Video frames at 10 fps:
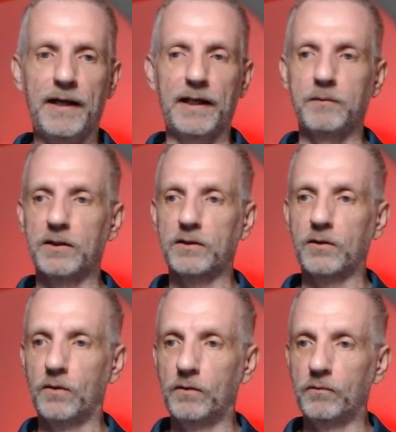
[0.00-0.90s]
And I'm going to
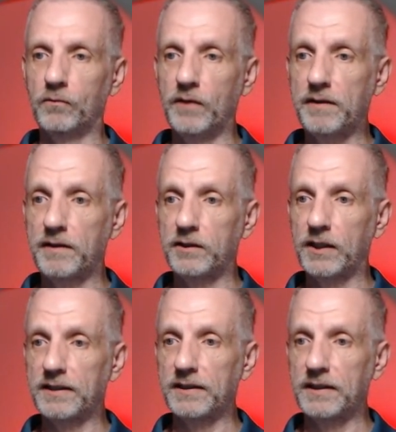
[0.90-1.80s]
go with the
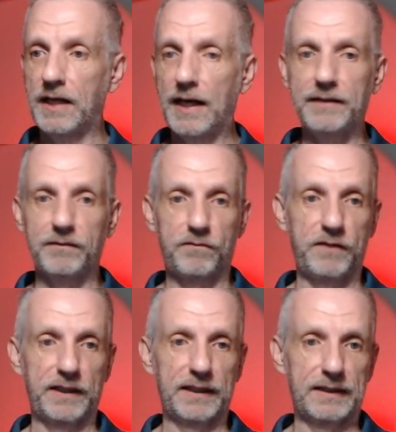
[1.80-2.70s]
Genesis 9
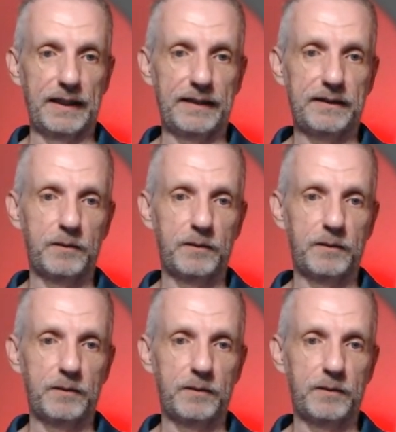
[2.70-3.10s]
figure selector.